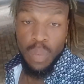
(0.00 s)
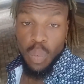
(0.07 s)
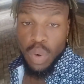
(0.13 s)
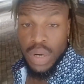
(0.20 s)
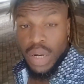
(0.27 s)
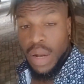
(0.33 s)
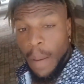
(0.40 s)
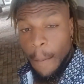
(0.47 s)

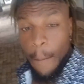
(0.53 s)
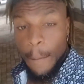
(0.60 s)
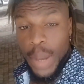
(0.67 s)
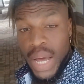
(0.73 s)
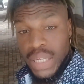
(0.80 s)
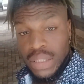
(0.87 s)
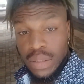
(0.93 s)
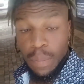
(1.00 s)
One of the
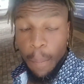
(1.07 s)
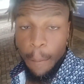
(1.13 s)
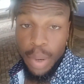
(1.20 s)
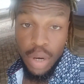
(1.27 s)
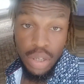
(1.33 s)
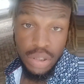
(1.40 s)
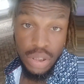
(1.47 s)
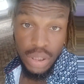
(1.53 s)
best
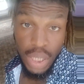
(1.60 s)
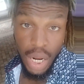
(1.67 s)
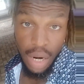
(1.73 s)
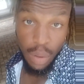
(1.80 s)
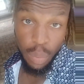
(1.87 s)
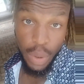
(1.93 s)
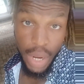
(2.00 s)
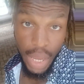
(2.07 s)
books that
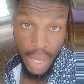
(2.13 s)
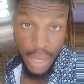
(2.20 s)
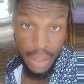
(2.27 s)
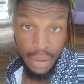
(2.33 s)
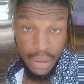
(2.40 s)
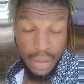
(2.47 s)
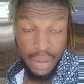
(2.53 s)
I read,